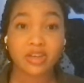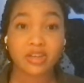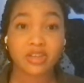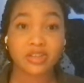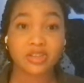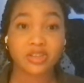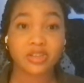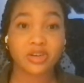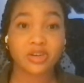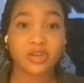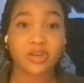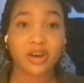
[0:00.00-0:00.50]

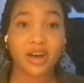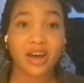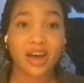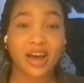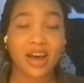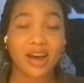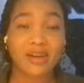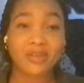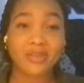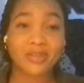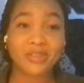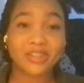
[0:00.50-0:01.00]
So
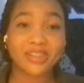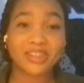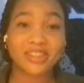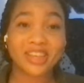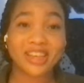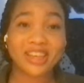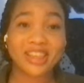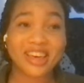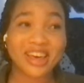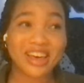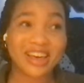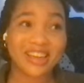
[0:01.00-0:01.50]
I would just
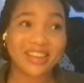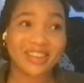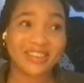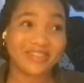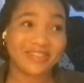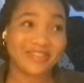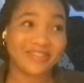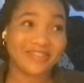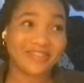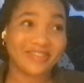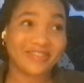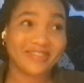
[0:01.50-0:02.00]
say that
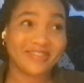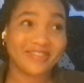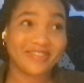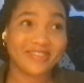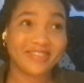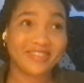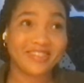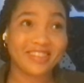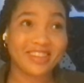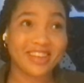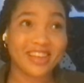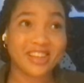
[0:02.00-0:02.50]

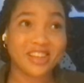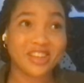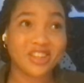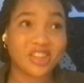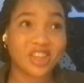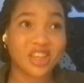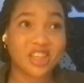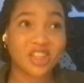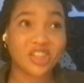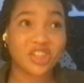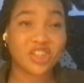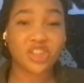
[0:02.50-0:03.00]
it's
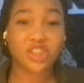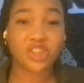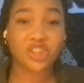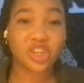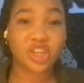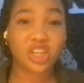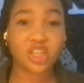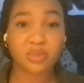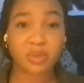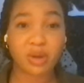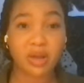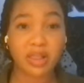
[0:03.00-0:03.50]
it's just
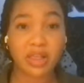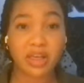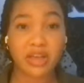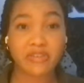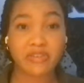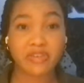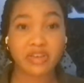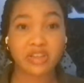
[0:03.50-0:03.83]
changed my life.